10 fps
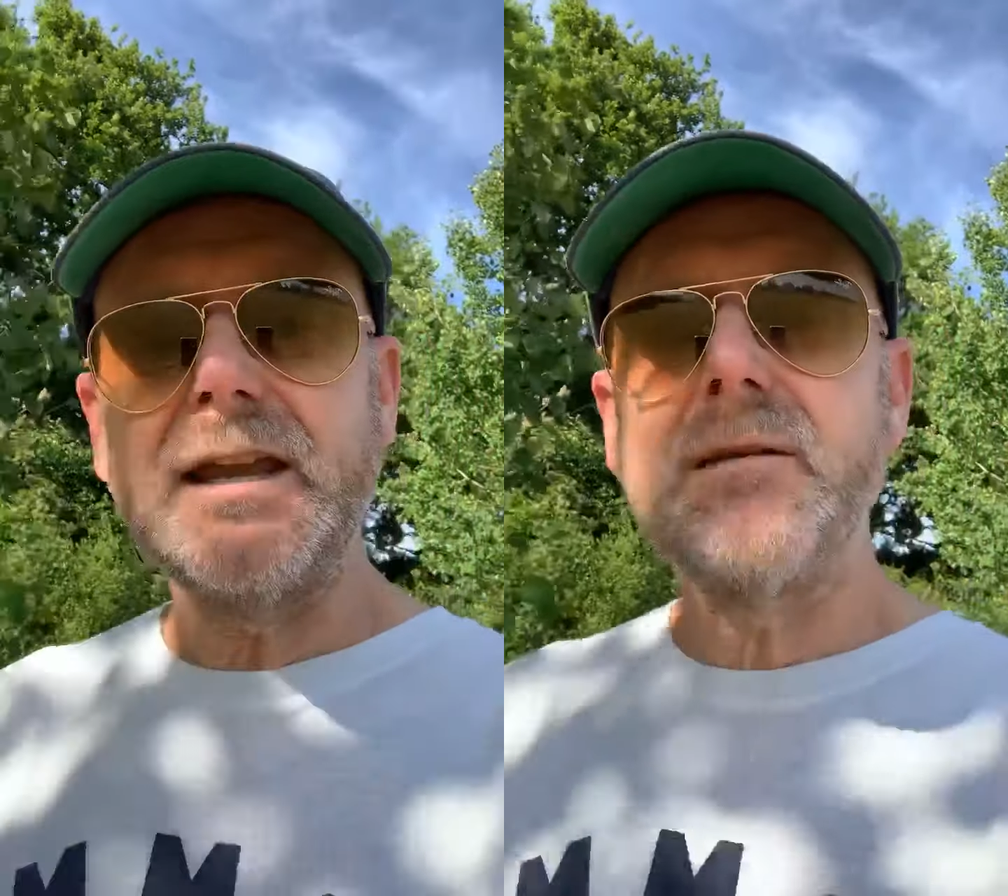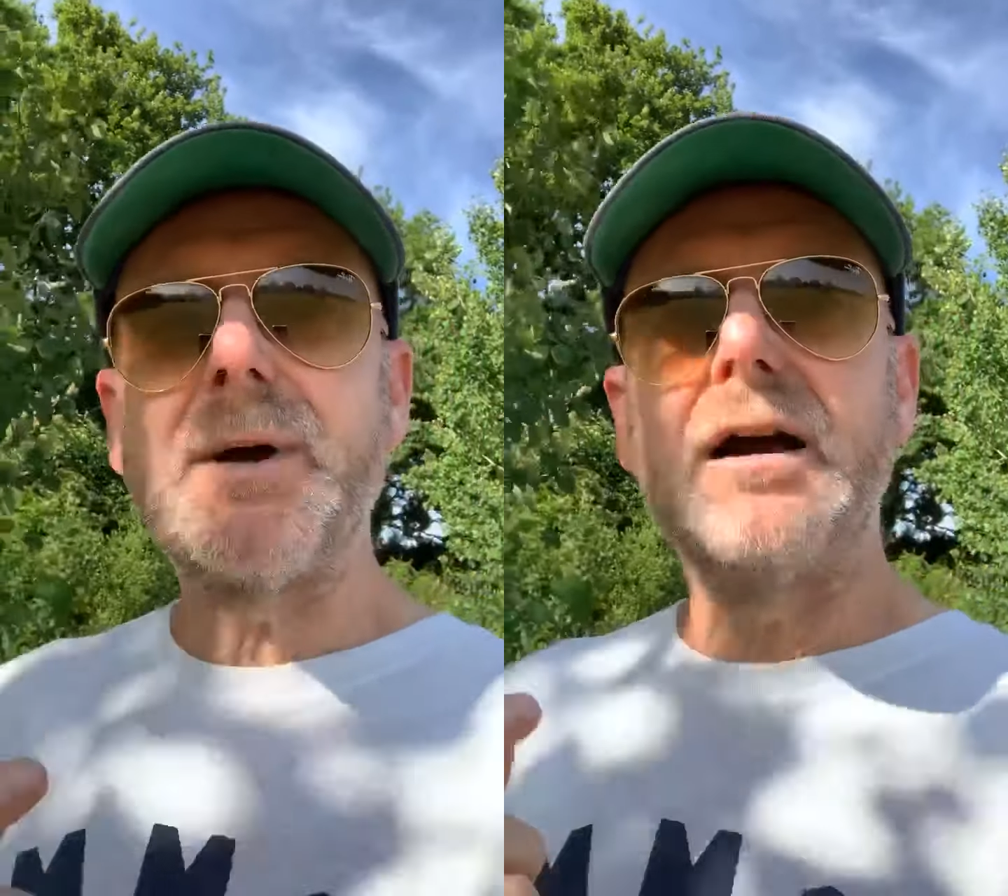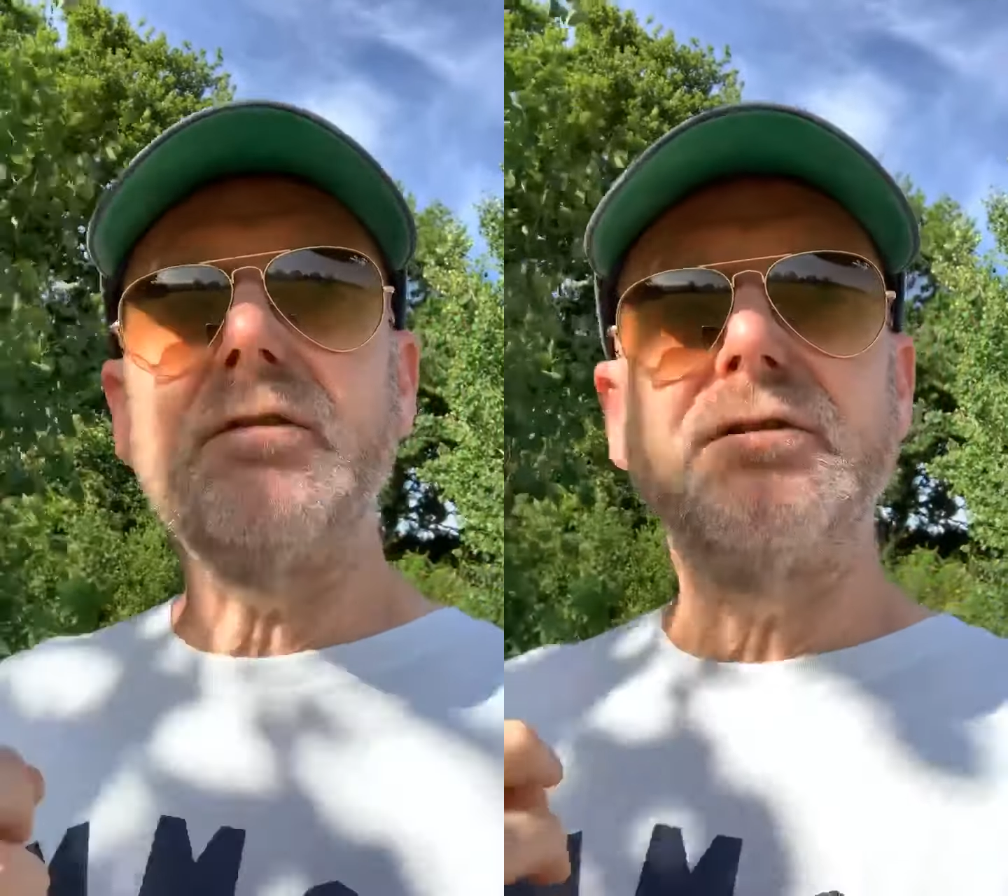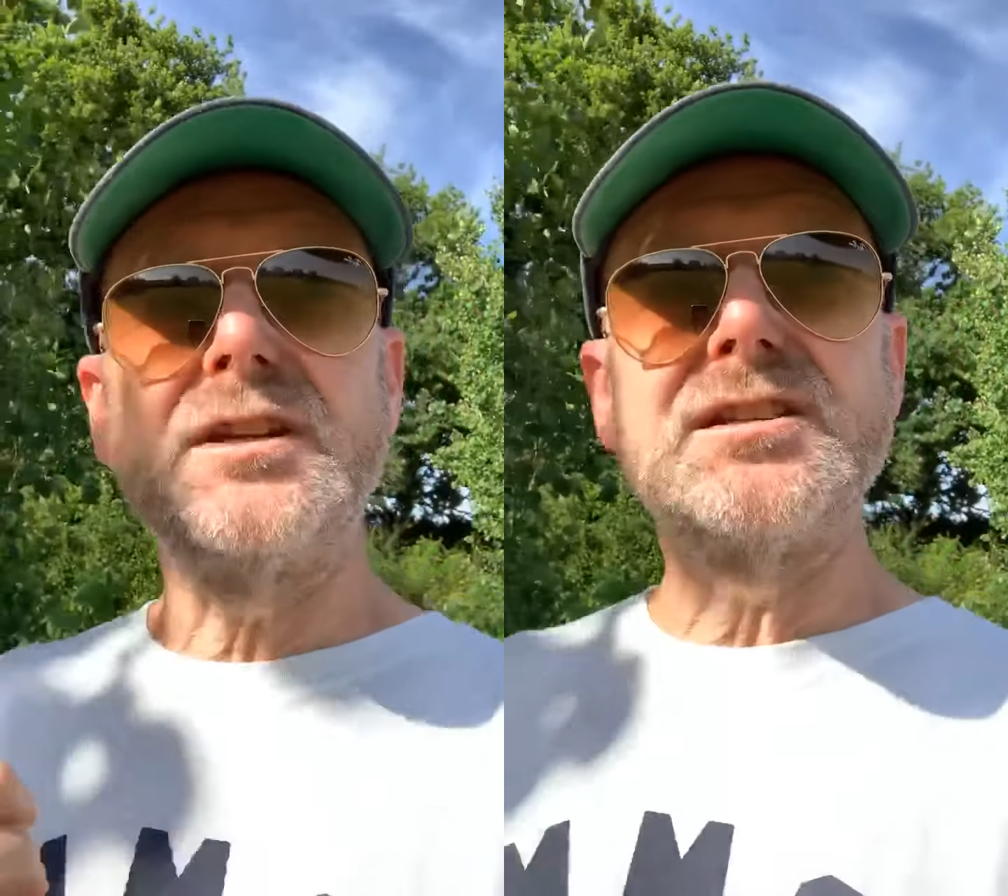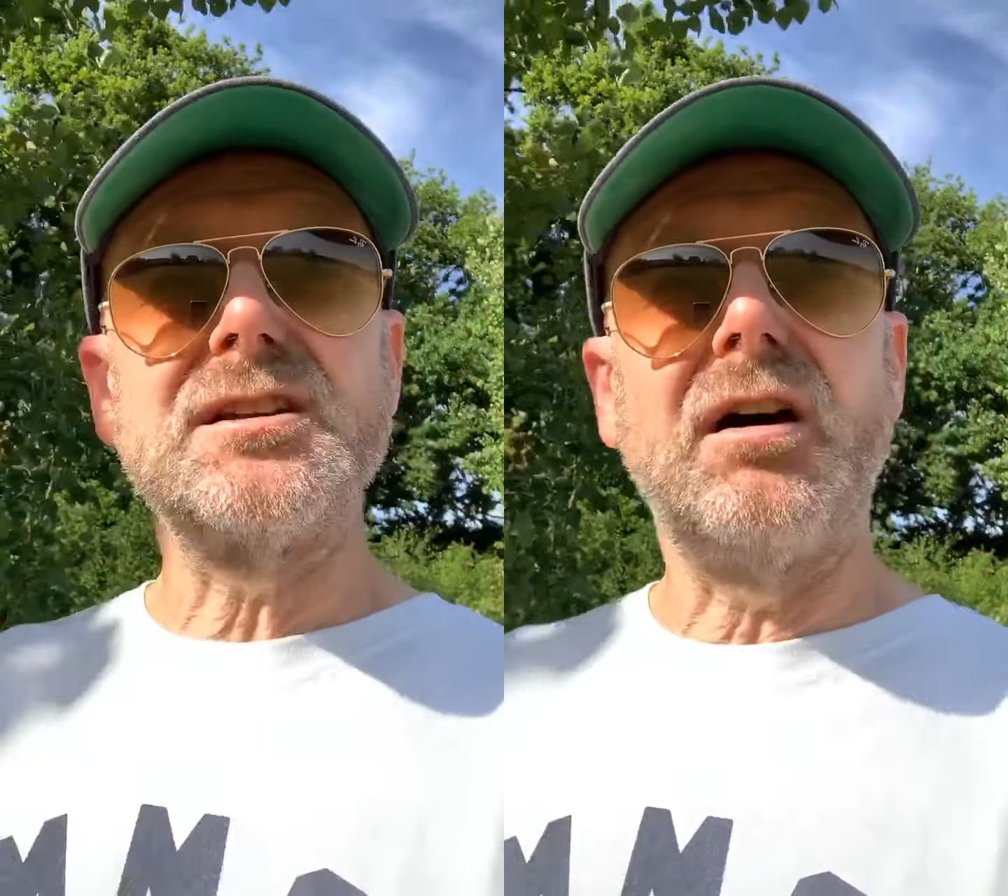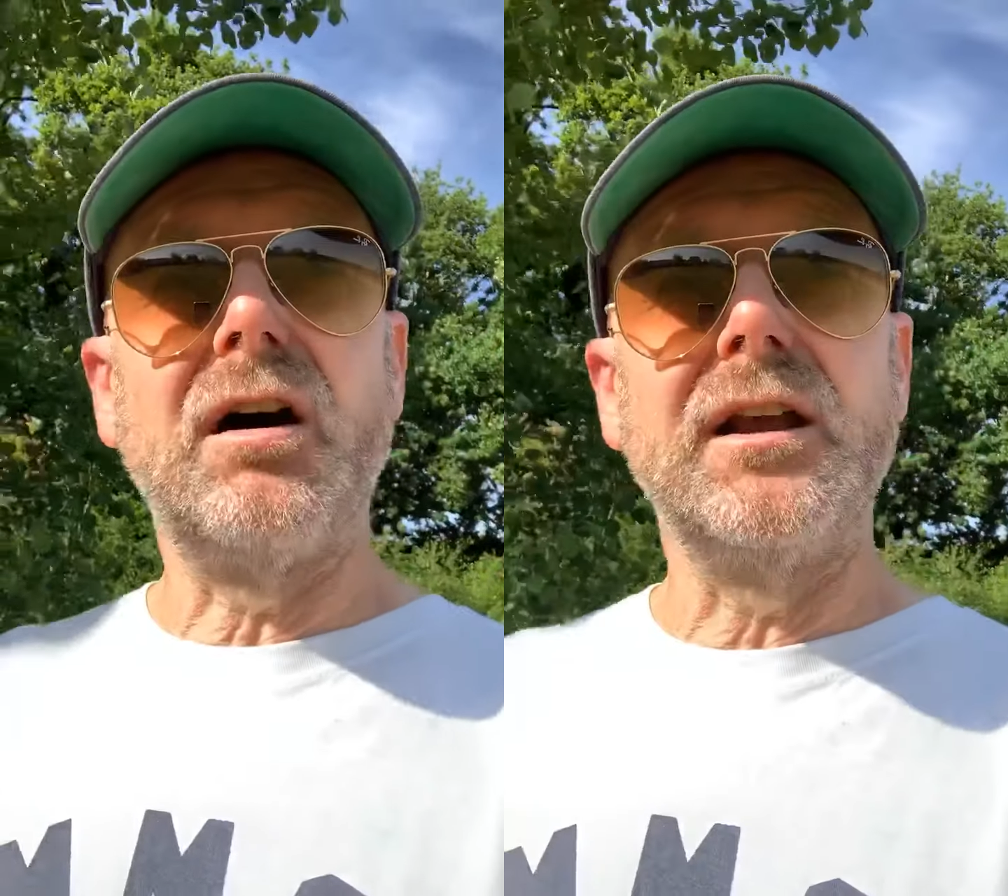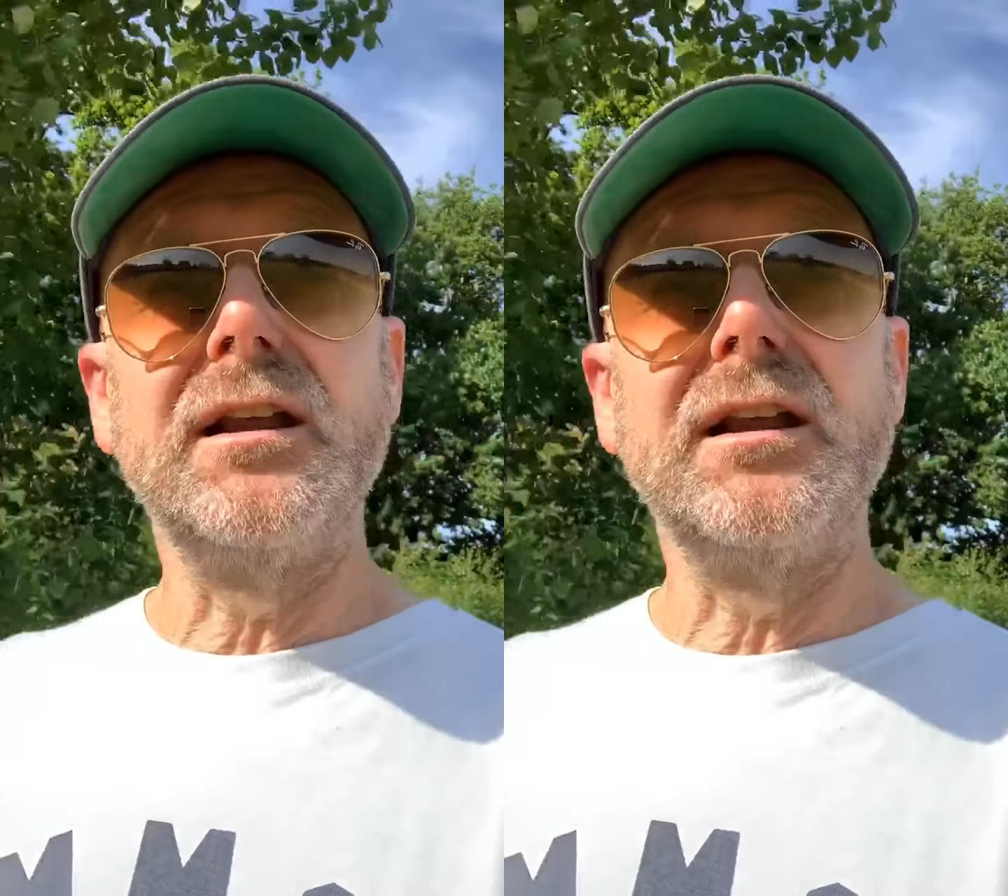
about your design